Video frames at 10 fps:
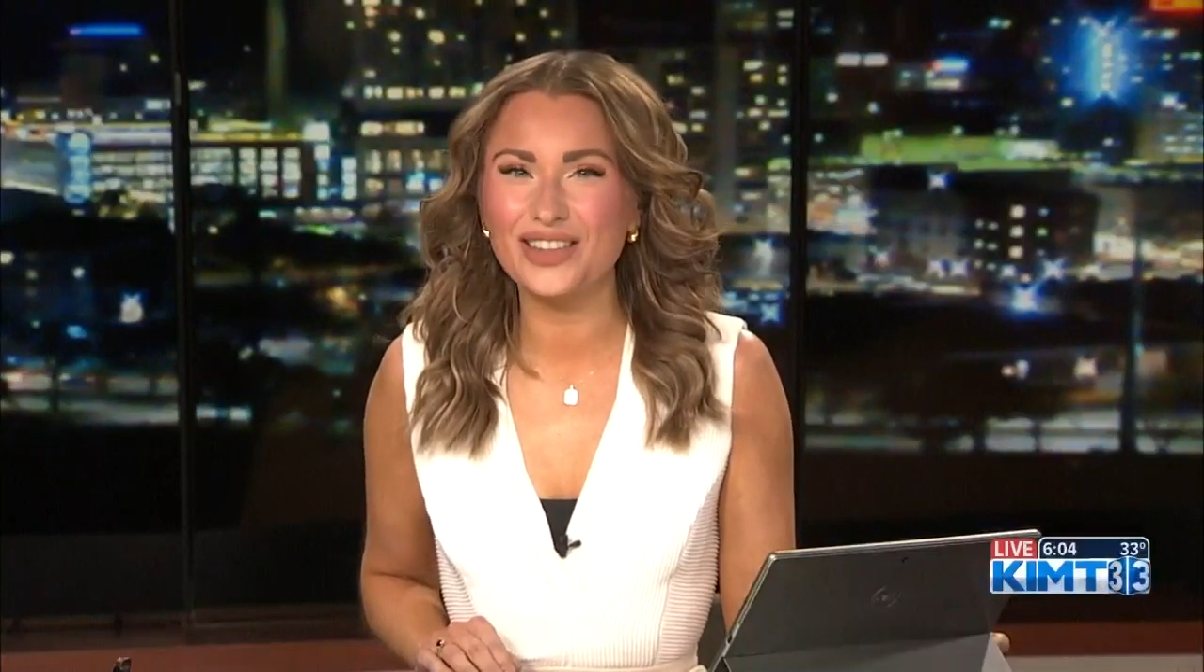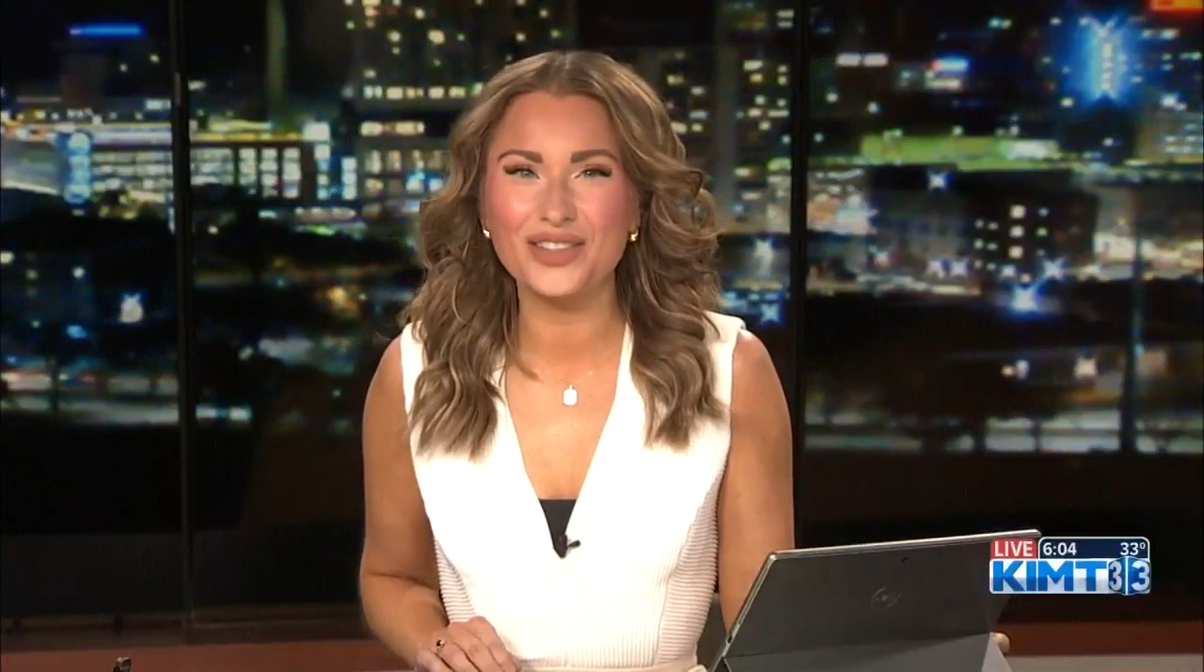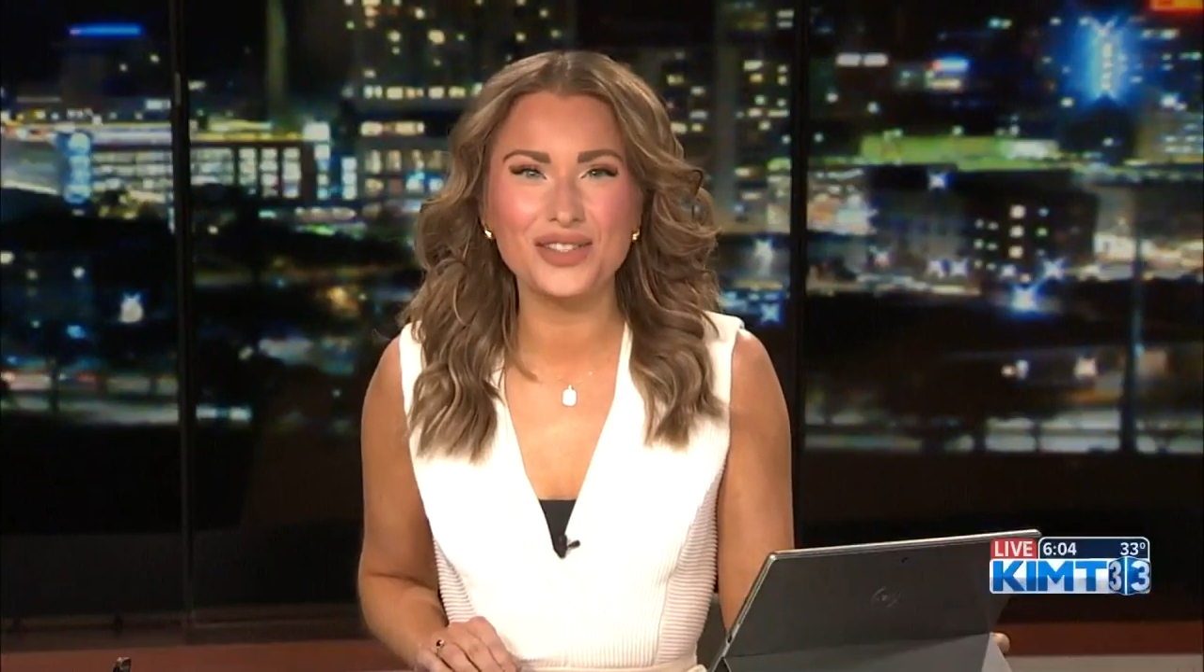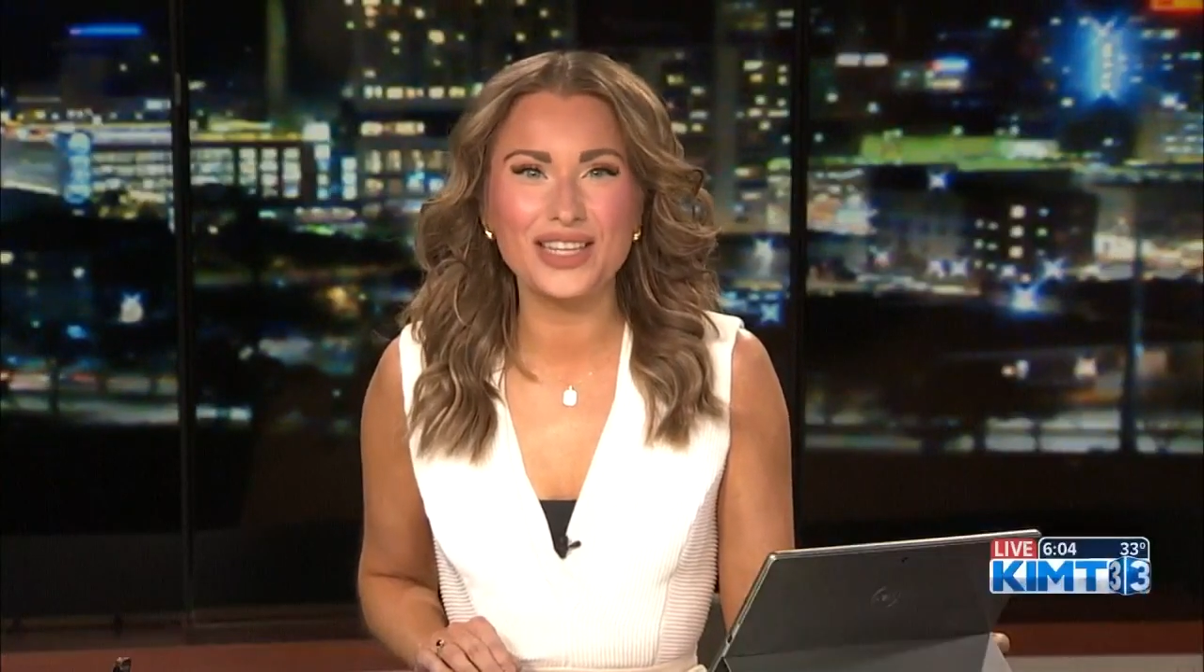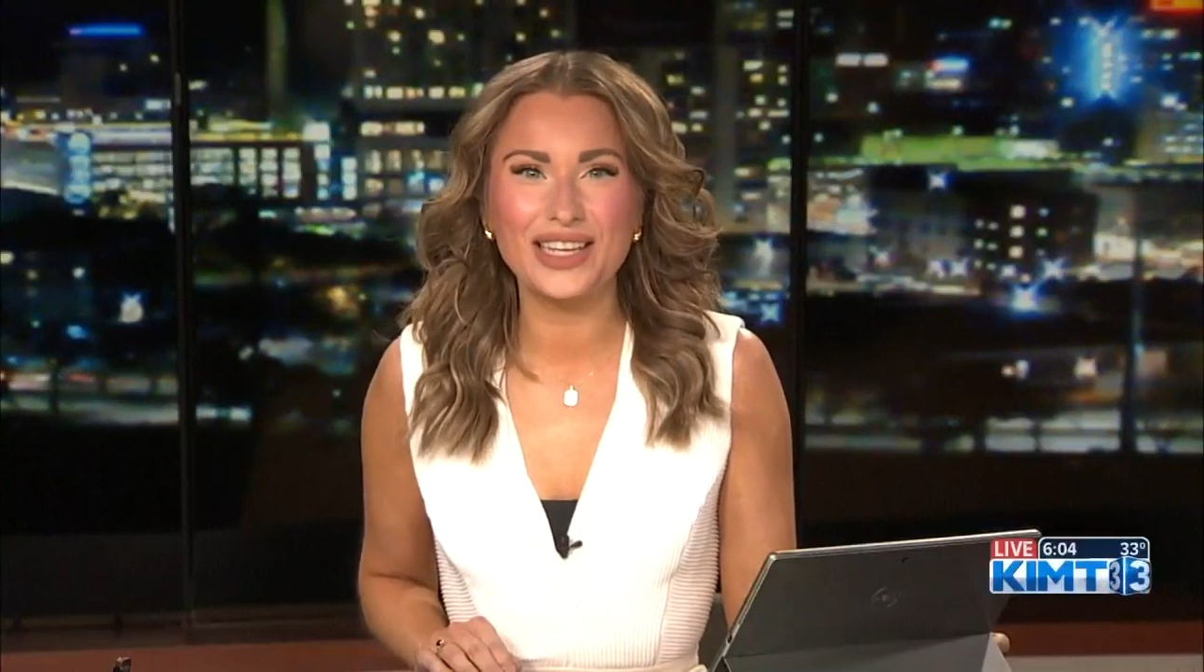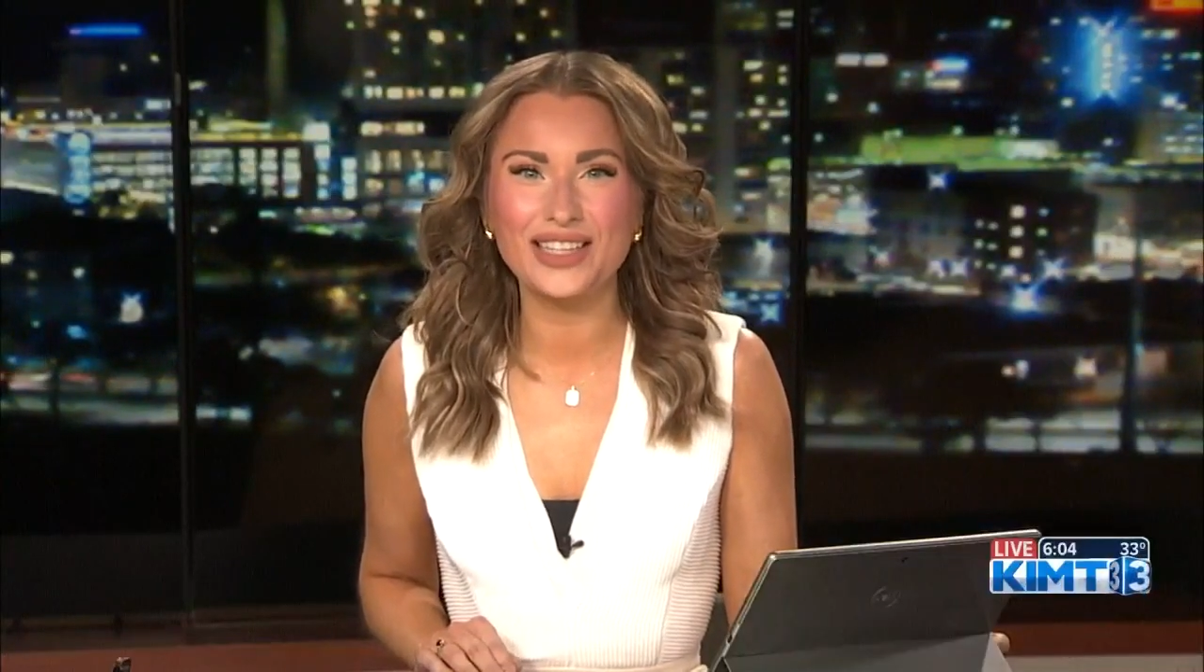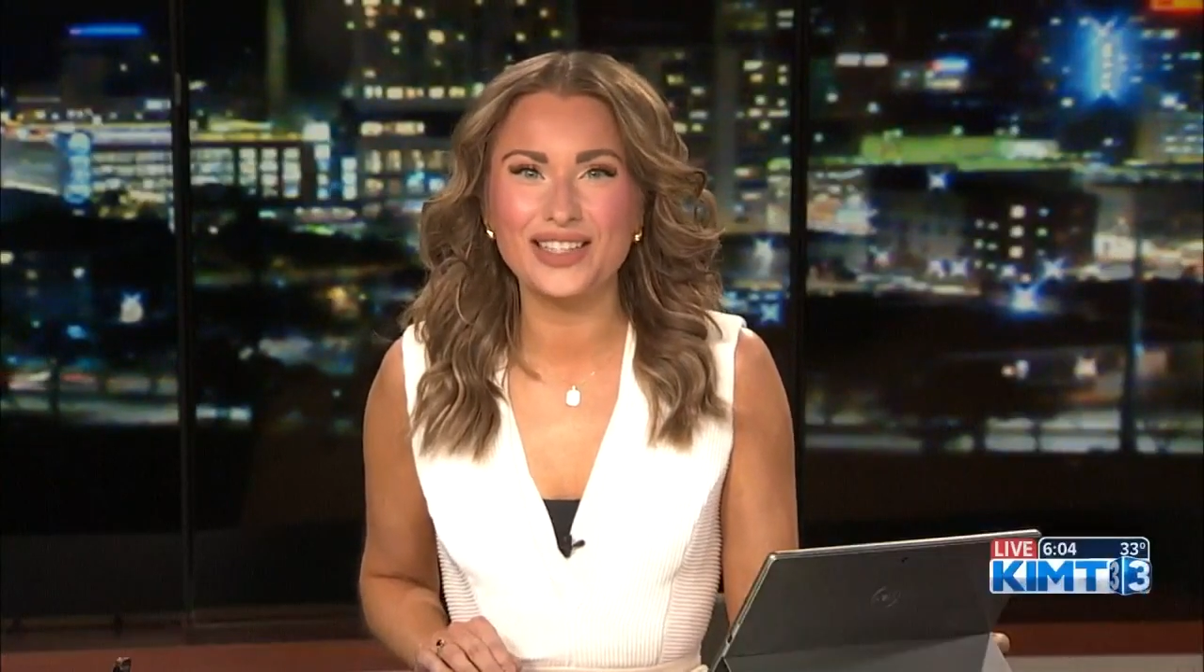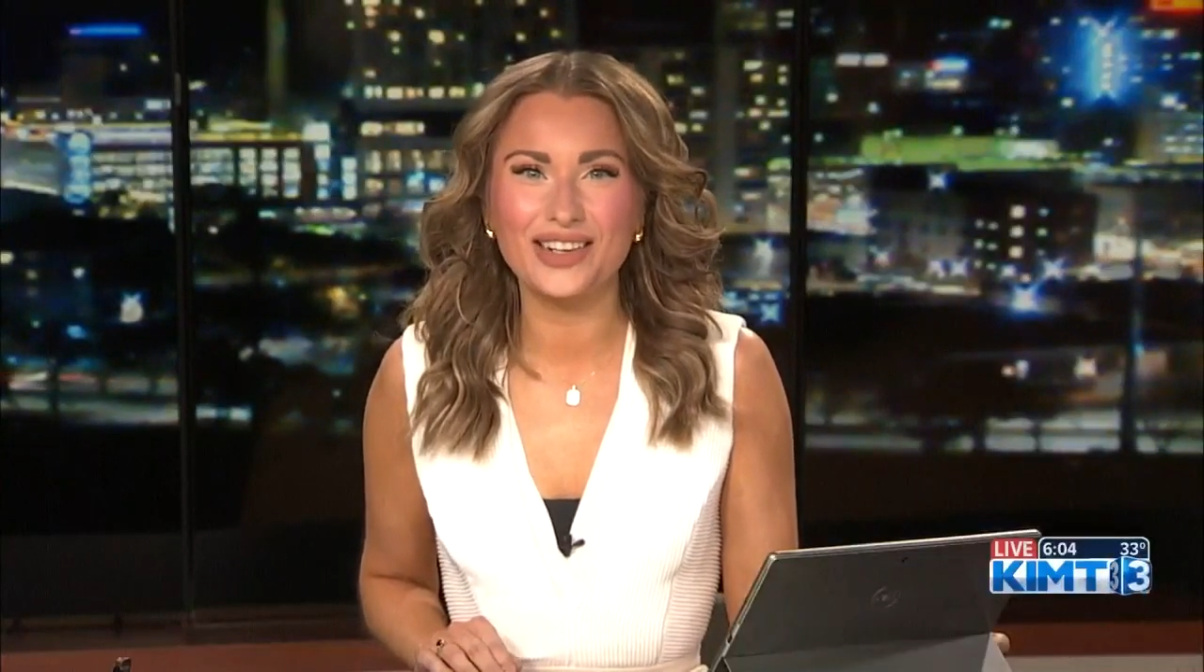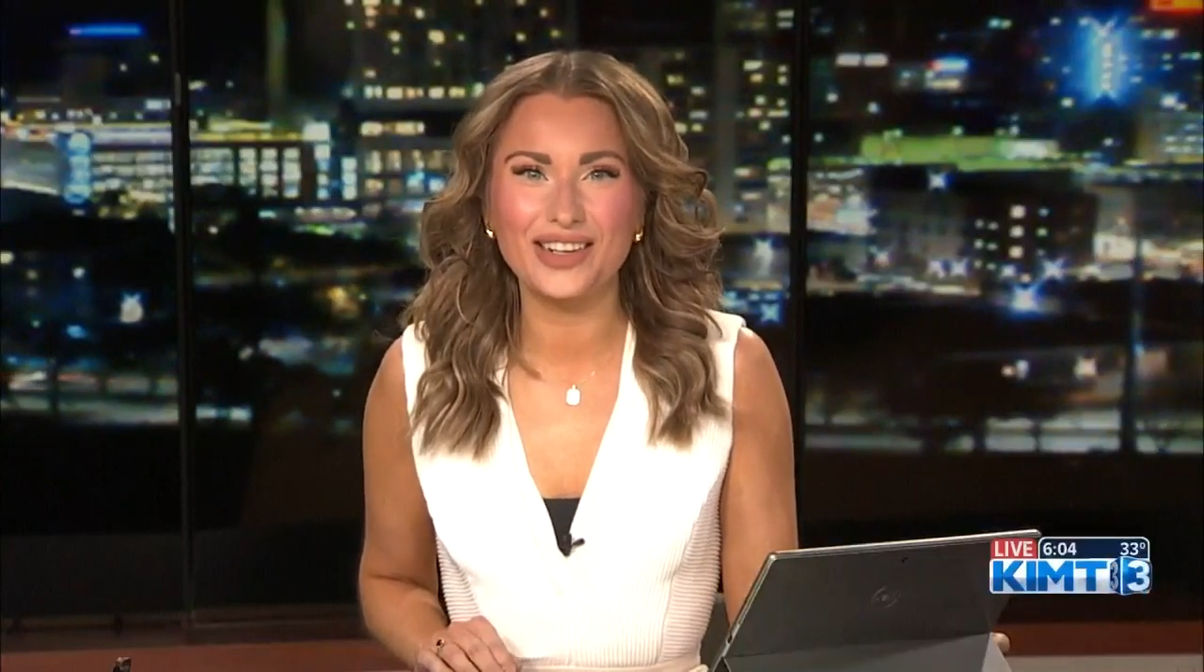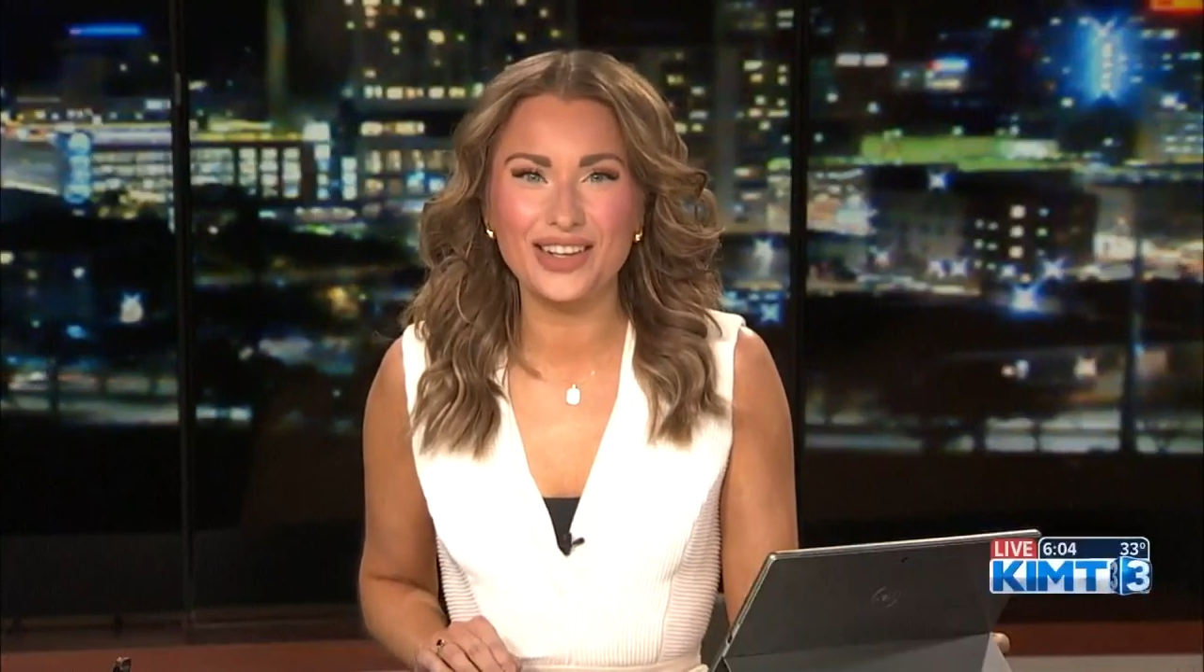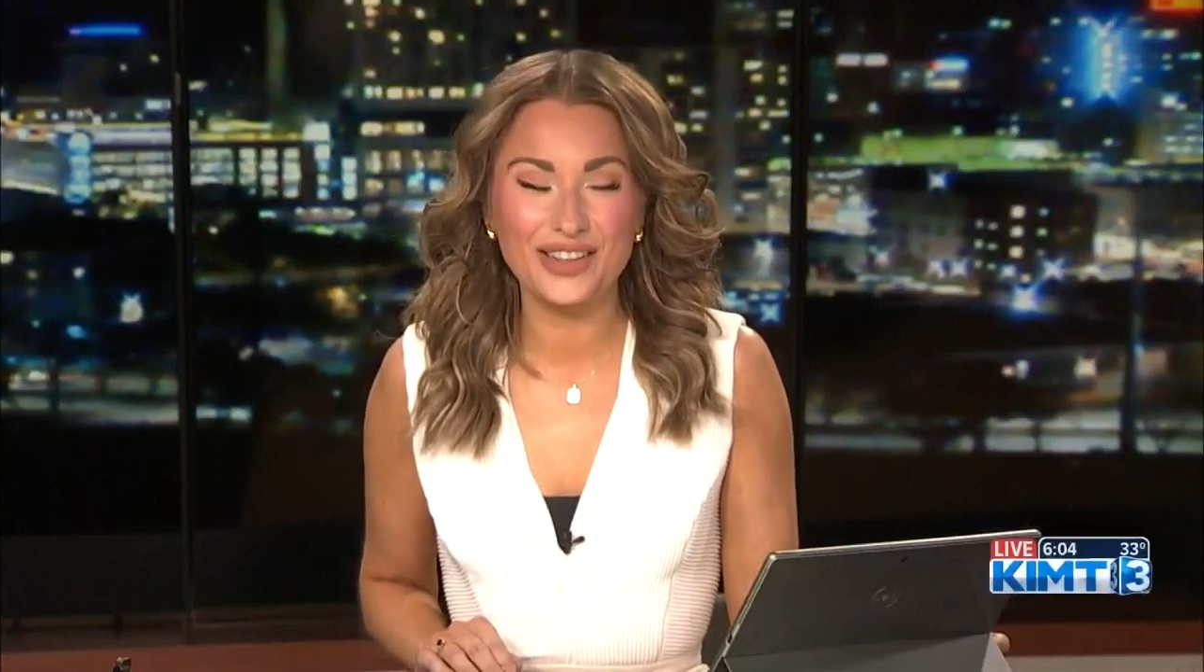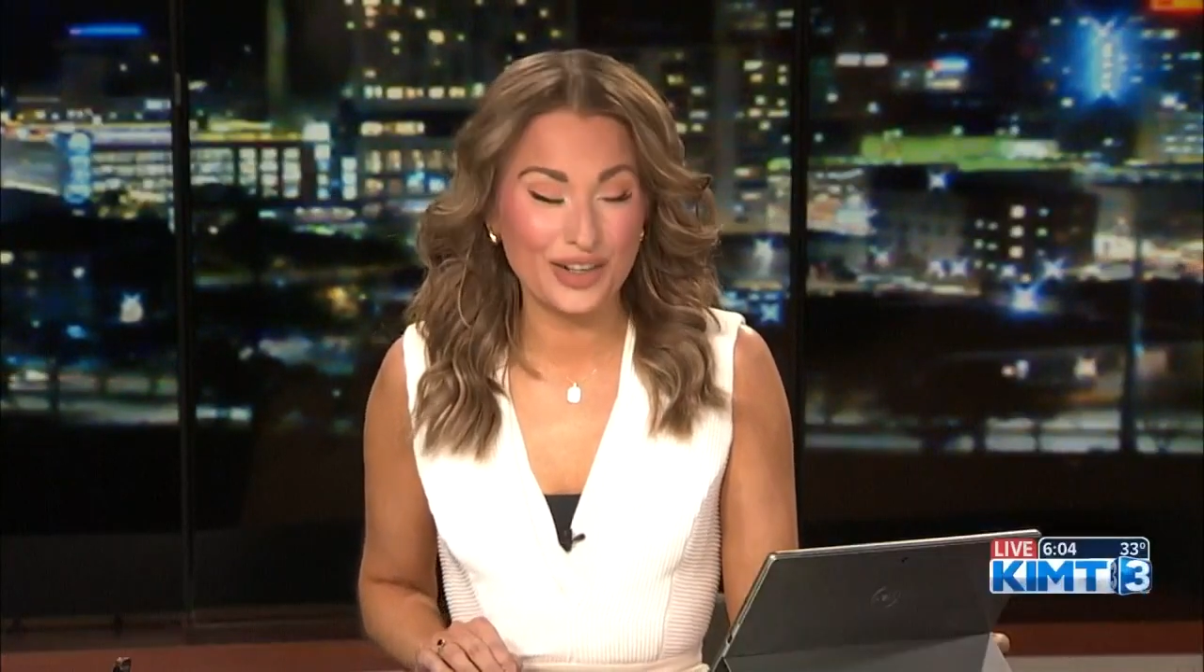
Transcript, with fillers: those kids are in